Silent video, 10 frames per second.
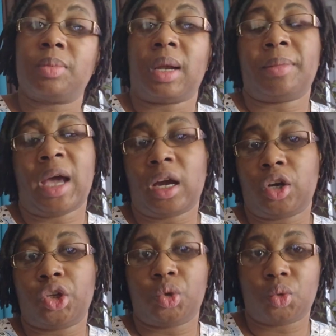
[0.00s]
But I'm not
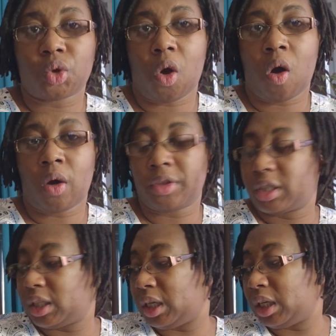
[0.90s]
going to use all the
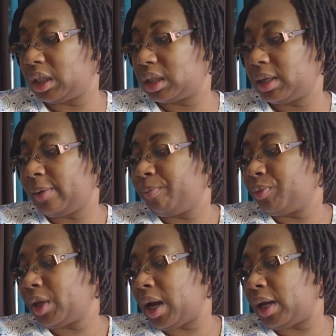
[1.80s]
seeds.
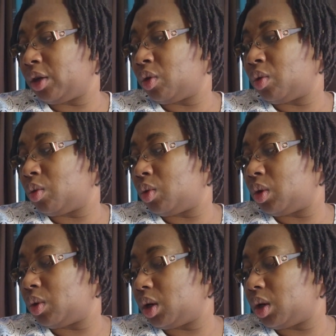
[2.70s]
I know